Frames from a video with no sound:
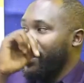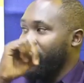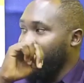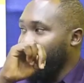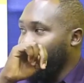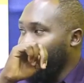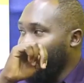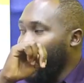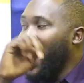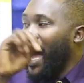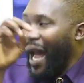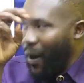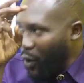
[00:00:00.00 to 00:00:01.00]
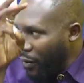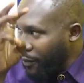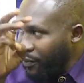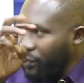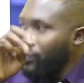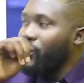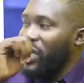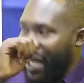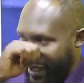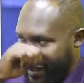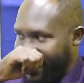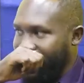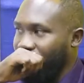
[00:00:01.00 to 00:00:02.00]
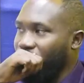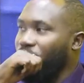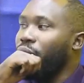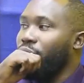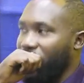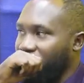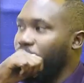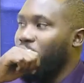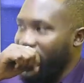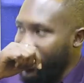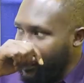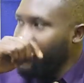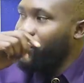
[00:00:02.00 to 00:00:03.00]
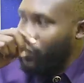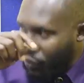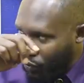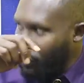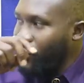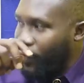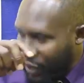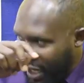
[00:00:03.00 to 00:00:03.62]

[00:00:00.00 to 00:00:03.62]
Yeah. How many youth didn't vote in 2024?